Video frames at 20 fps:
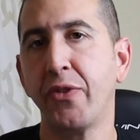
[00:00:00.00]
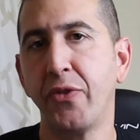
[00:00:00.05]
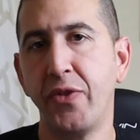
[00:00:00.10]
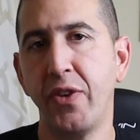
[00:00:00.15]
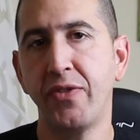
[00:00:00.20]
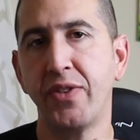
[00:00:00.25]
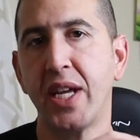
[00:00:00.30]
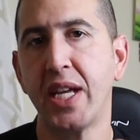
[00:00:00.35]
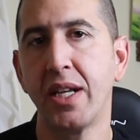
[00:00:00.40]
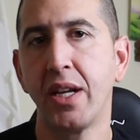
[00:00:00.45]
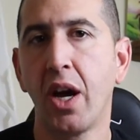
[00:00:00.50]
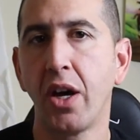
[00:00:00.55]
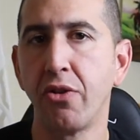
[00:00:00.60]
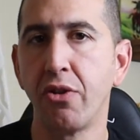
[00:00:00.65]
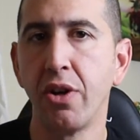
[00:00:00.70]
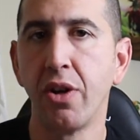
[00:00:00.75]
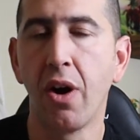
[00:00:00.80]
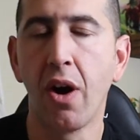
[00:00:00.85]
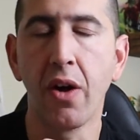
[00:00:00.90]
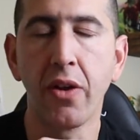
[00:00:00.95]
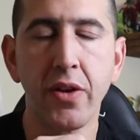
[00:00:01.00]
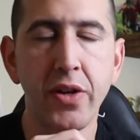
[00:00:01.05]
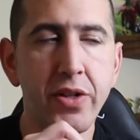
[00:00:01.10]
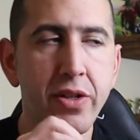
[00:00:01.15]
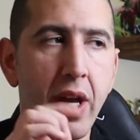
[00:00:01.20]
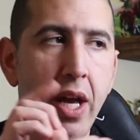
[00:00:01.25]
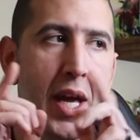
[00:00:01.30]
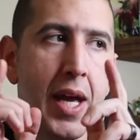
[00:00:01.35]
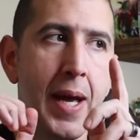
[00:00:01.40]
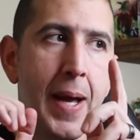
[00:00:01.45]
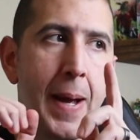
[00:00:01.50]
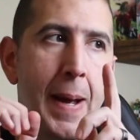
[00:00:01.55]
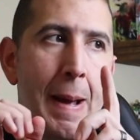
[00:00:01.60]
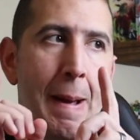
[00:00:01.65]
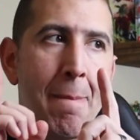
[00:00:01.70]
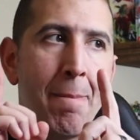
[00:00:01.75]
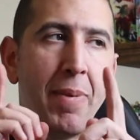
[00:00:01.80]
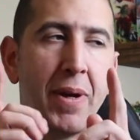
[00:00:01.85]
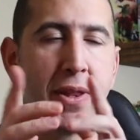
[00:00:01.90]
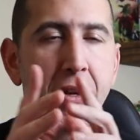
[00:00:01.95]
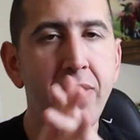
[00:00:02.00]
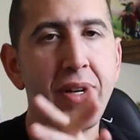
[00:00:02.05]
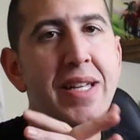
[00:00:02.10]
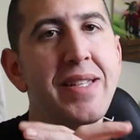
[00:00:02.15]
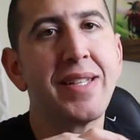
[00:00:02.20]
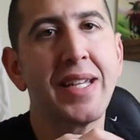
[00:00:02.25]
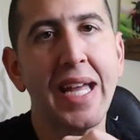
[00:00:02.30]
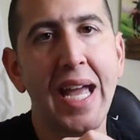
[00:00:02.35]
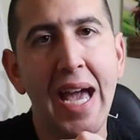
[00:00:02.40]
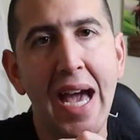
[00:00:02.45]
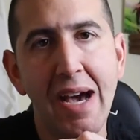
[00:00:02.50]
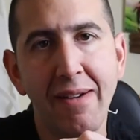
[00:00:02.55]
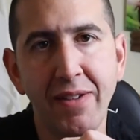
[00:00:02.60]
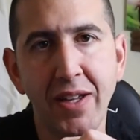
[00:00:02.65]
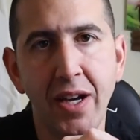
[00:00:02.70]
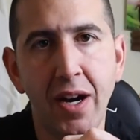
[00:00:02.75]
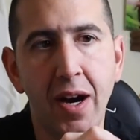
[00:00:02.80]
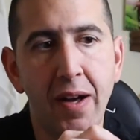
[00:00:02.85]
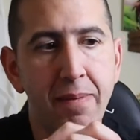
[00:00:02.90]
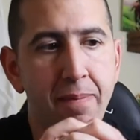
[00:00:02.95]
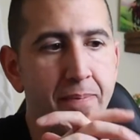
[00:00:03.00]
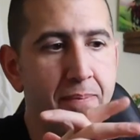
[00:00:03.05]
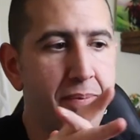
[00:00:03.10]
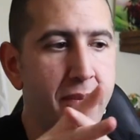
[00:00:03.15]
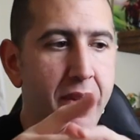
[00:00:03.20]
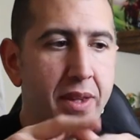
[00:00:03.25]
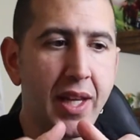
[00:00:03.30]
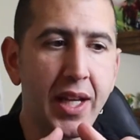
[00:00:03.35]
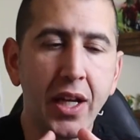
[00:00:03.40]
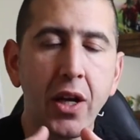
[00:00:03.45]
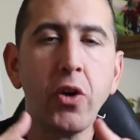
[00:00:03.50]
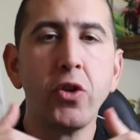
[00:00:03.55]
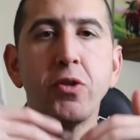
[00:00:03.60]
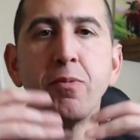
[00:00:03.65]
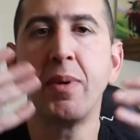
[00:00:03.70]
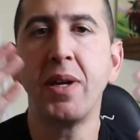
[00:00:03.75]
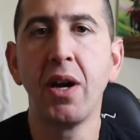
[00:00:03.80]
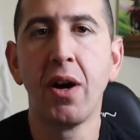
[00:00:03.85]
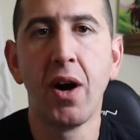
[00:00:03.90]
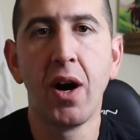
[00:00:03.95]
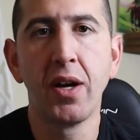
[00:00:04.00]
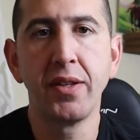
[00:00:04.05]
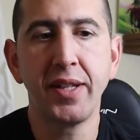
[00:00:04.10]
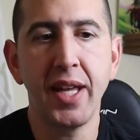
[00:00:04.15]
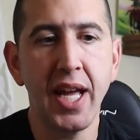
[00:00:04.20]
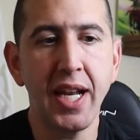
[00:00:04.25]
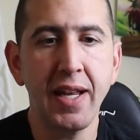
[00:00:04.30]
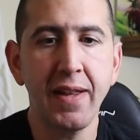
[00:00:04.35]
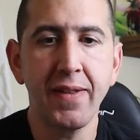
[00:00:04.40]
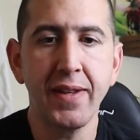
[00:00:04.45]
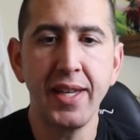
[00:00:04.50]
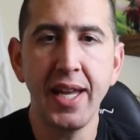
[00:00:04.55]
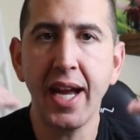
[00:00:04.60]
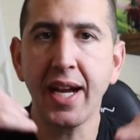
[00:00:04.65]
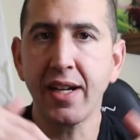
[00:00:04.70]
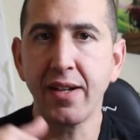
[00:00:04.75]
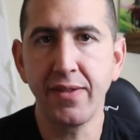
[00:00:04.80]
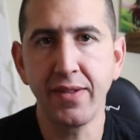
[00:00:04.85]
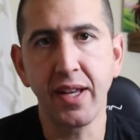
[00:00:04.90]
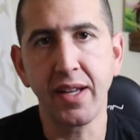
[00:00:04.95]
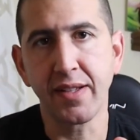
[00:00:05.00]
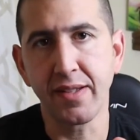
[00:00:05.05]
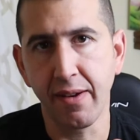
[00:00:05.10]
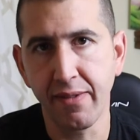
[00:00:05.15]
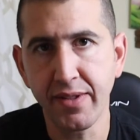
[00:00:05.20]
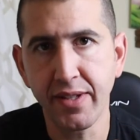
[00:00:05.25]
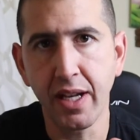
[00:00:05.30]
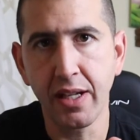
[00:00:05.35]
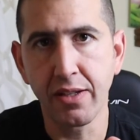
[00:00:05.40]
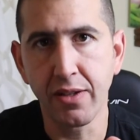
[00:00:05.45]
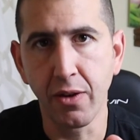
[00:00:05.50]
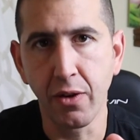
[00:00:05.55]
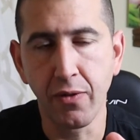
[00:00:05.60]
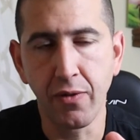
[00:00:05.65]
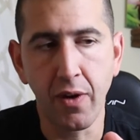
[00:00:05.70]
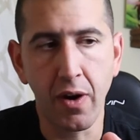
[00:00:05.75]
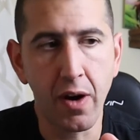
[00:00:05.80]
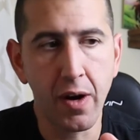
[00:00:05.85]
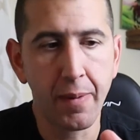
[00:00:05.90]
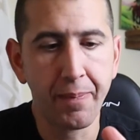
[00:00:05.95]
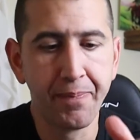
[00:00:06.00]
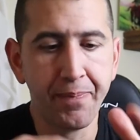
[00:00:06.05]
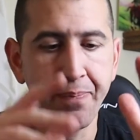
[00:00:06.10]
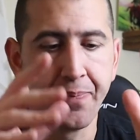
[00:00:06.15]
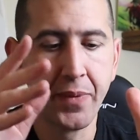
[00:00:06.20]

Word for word: at $1,500. But there is a caveat that goes beyond any of the negative things I've said so far.